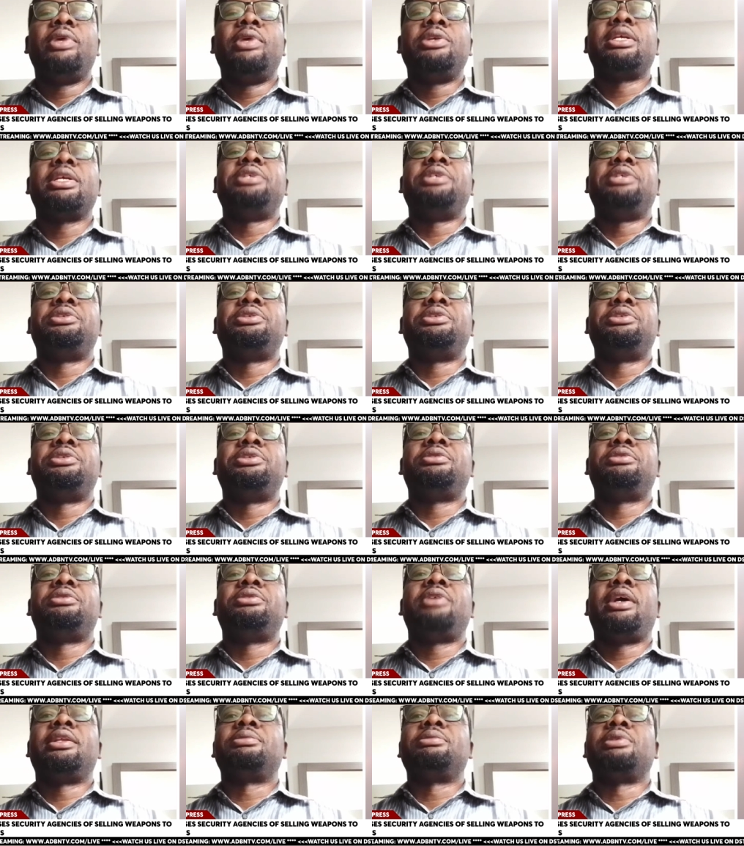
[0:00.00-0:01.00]
find when you see
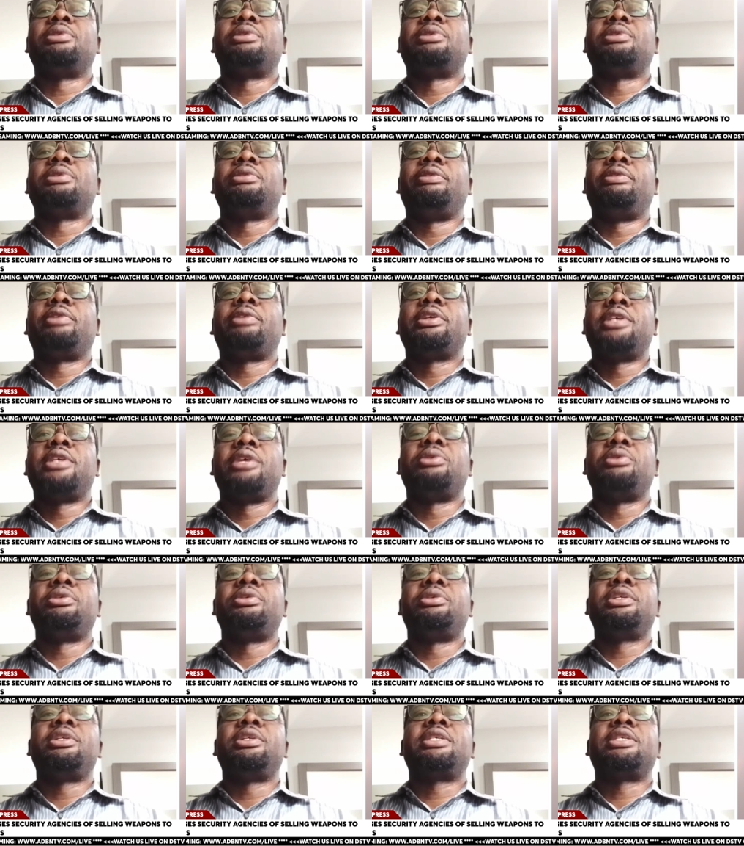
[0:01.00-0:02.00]
Nigeria in terms of the
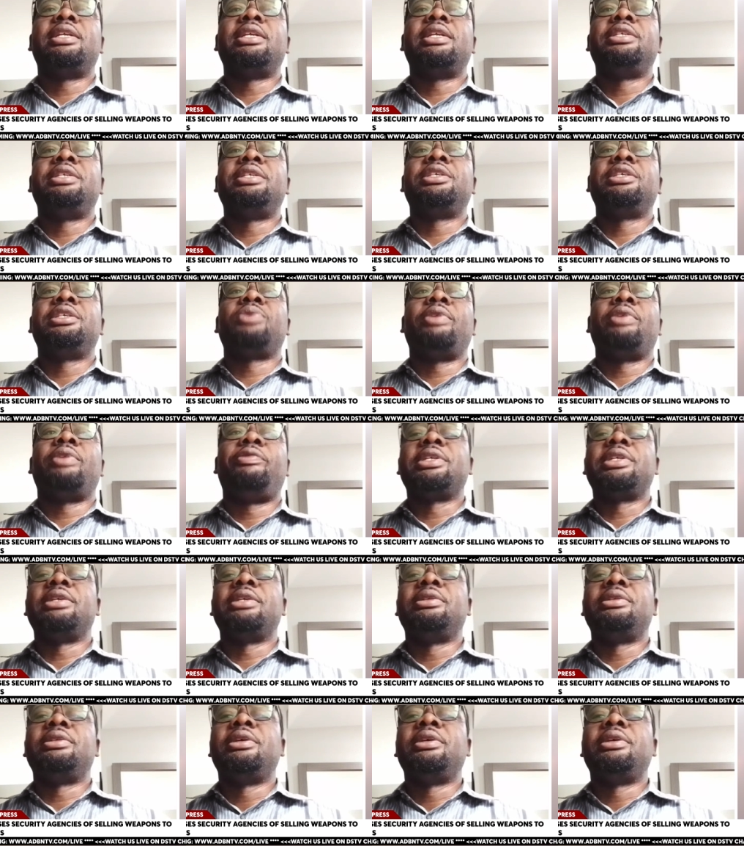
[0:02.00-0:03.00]
security challenges we are
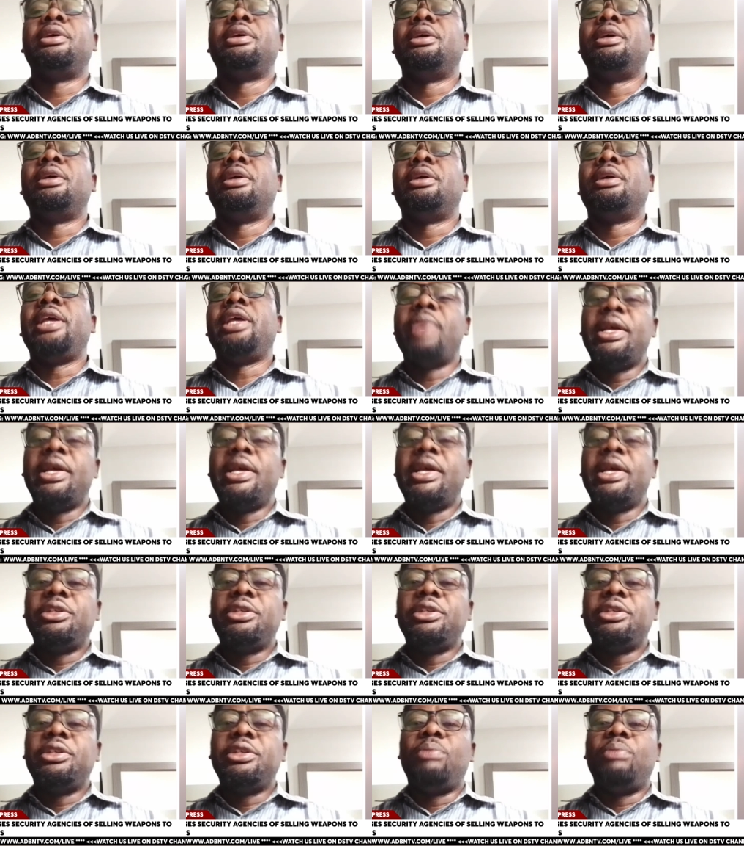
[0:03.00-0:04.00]
facing,
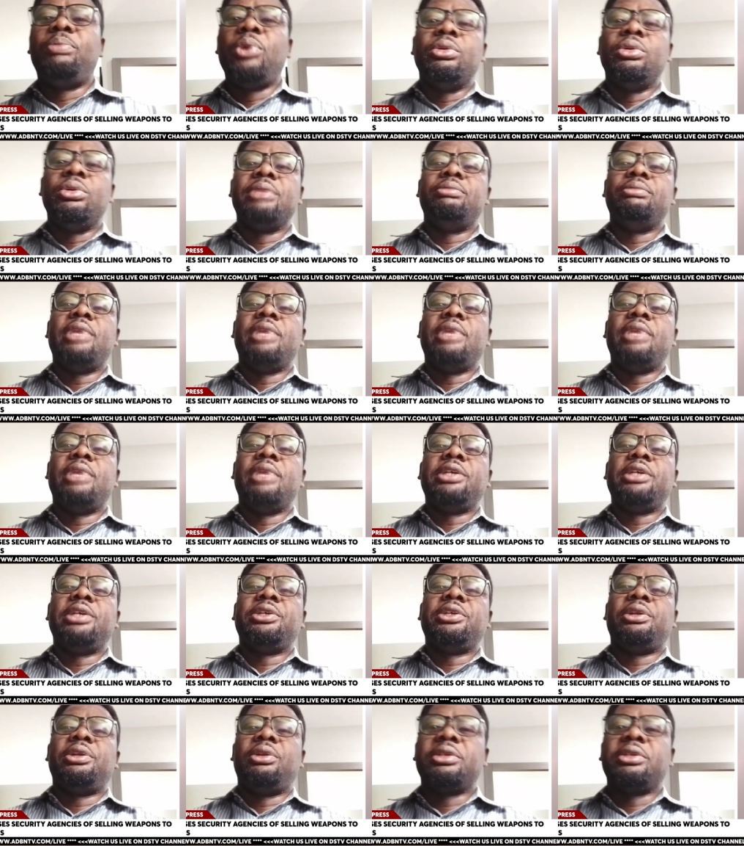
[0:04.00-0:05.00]
in major blows,
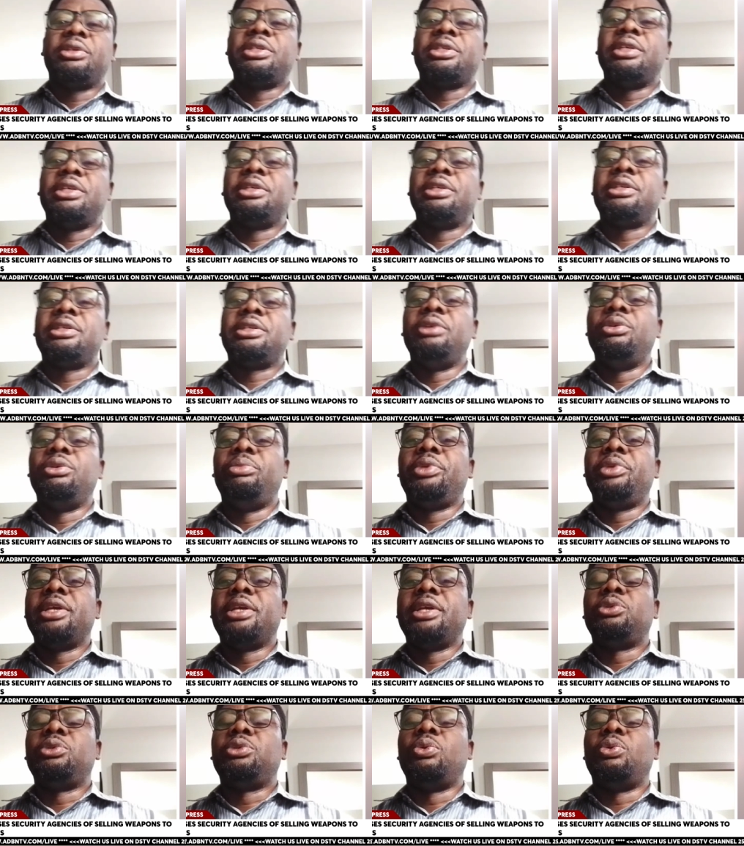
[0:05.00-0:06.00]
in major losses,
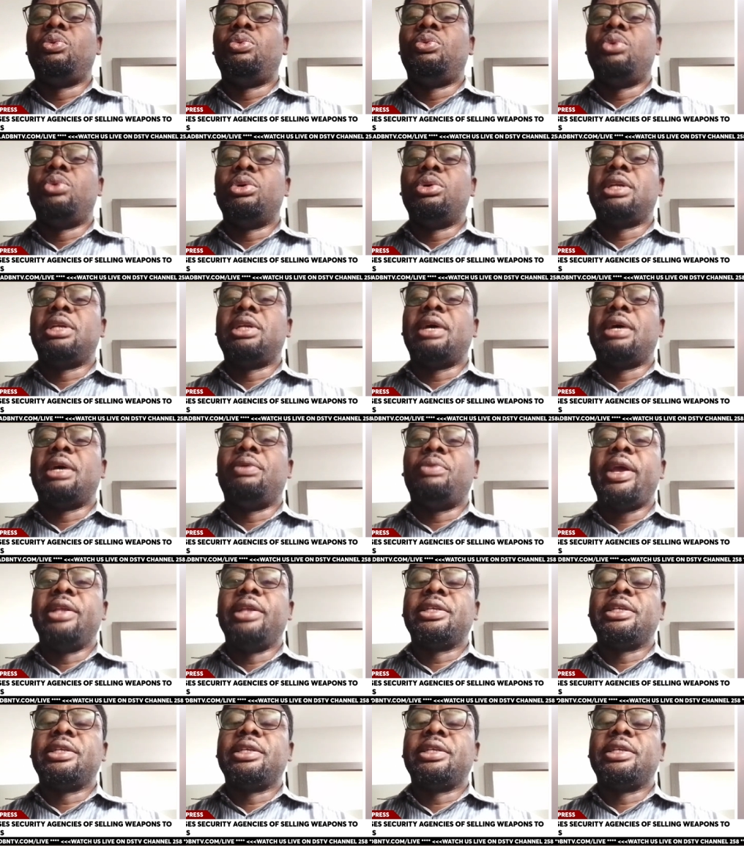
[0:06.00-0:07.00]
you begin to wonder
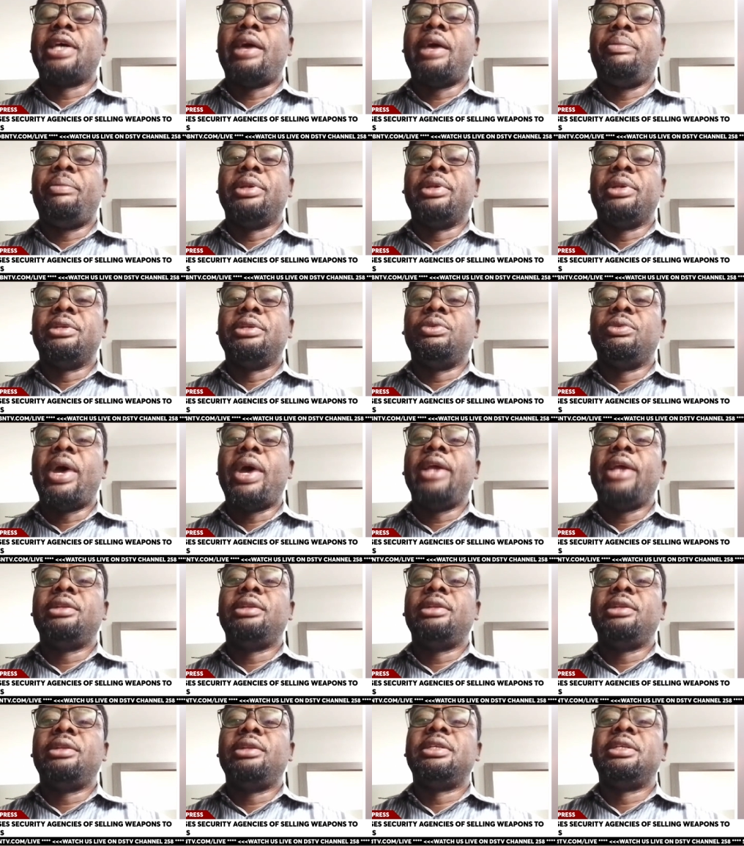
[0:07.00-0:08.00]
why it happened,
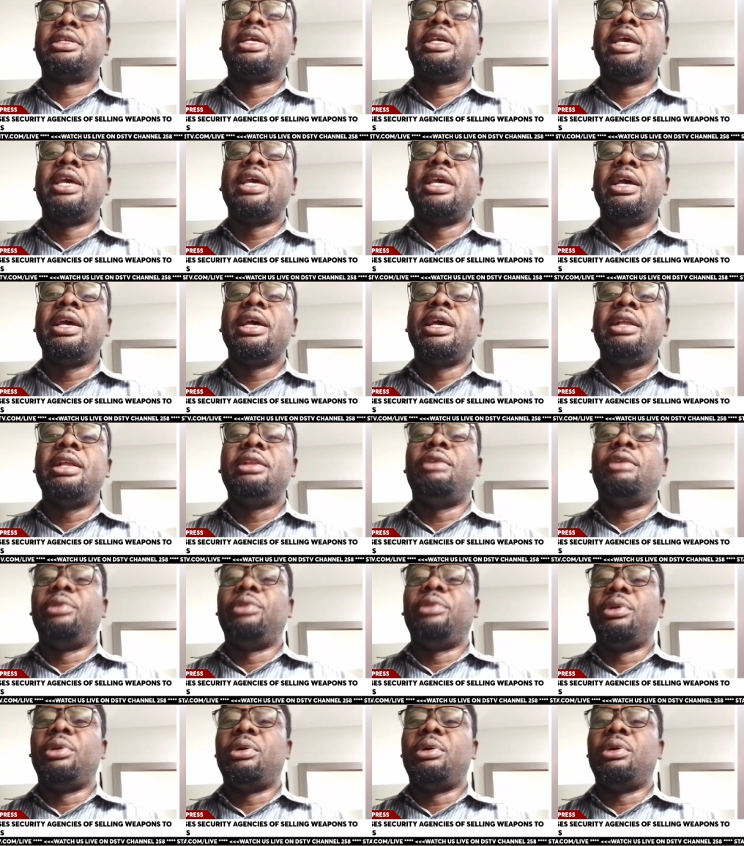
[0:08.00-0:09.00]
why the scale
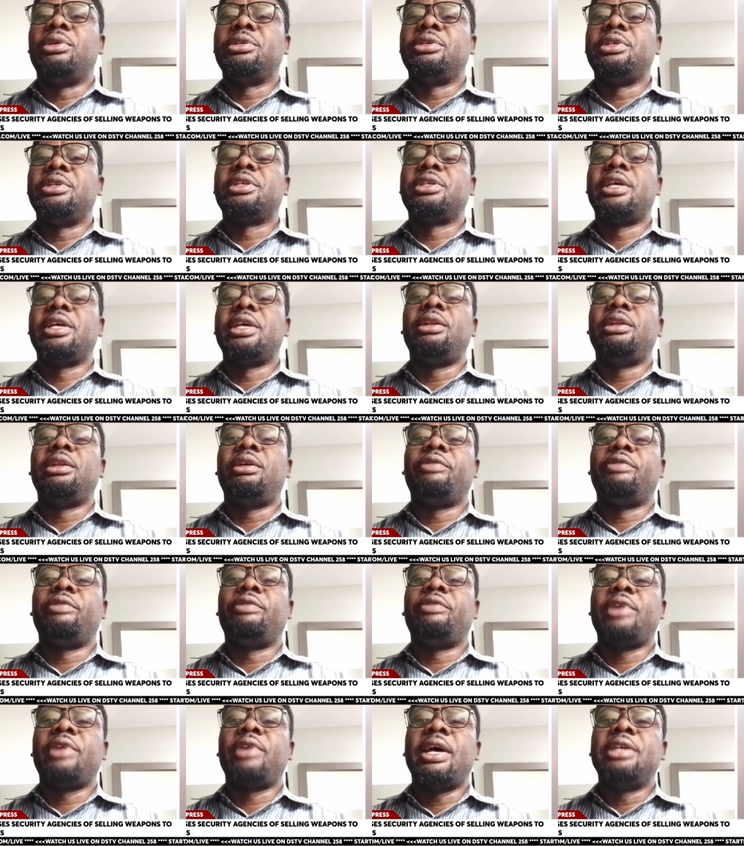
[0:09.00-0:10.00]
of loss, the scale
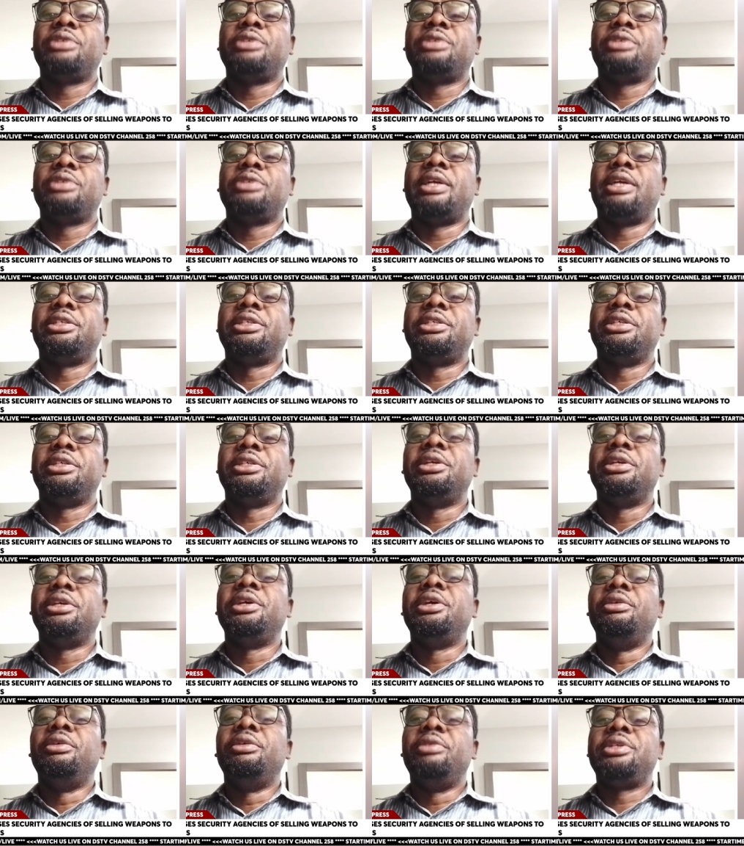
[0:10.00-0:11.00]
of casualty
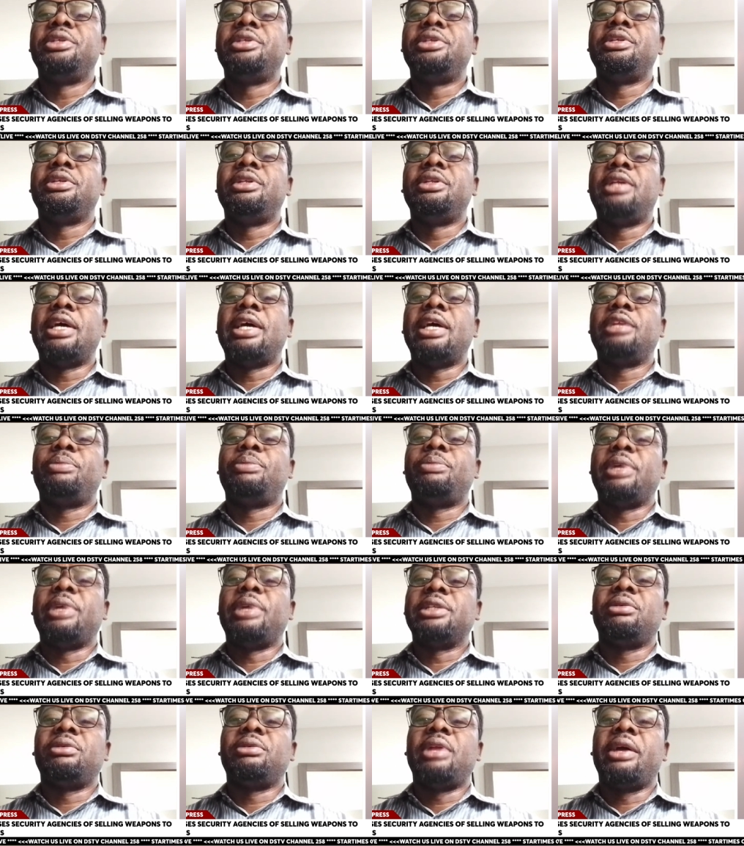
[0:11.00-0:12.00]
reached that
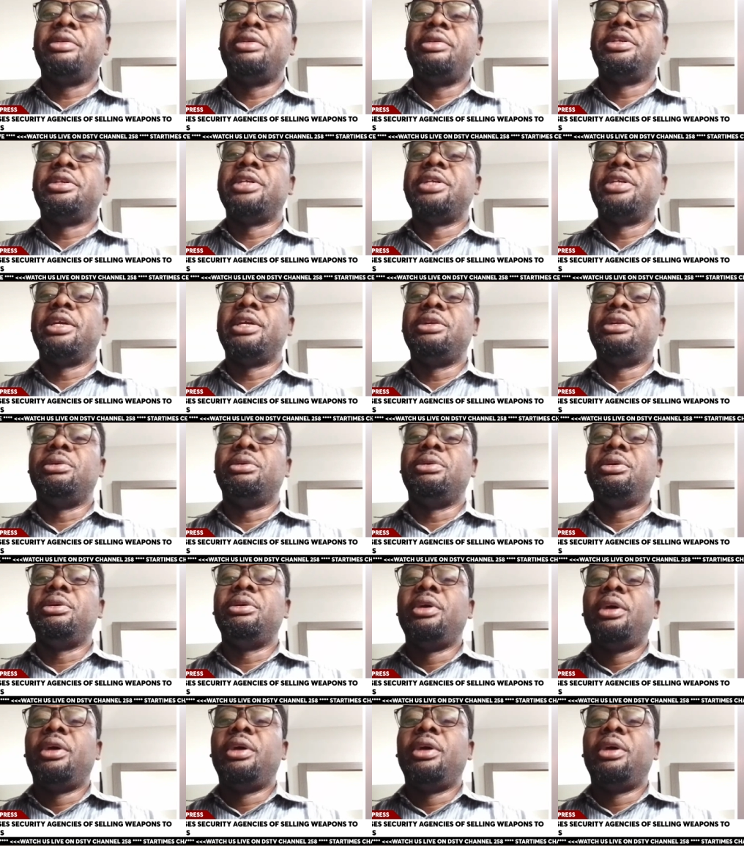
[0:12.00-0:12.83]
particular crescendo.